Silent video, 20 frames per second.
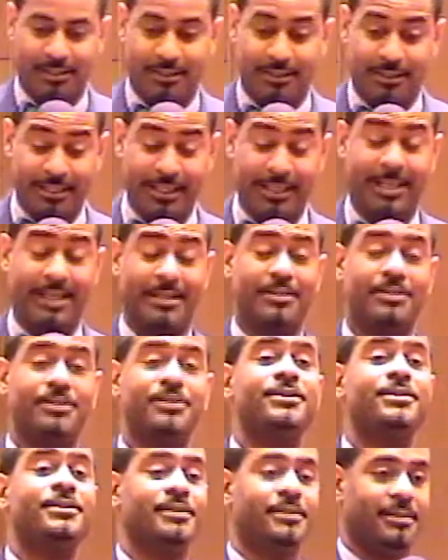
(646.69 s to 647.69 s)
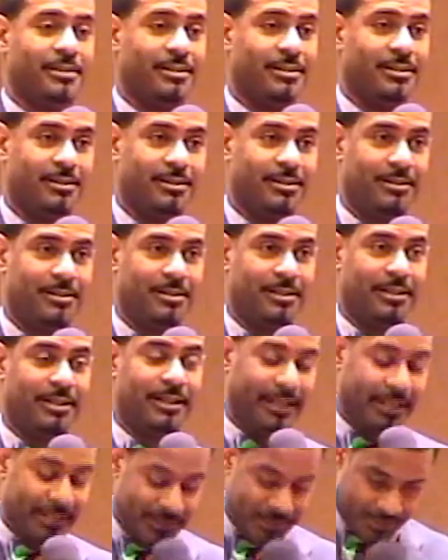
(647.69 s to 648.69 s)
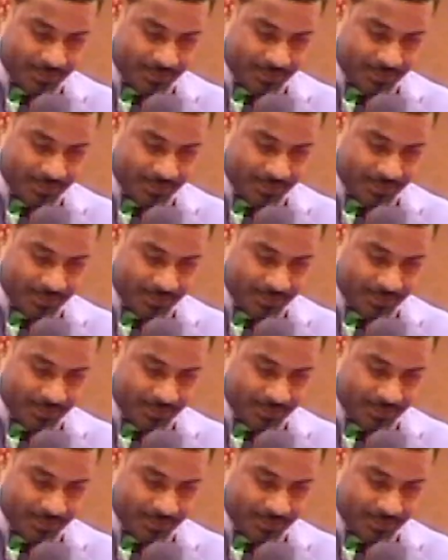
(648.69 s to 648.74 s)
This, this is, us. is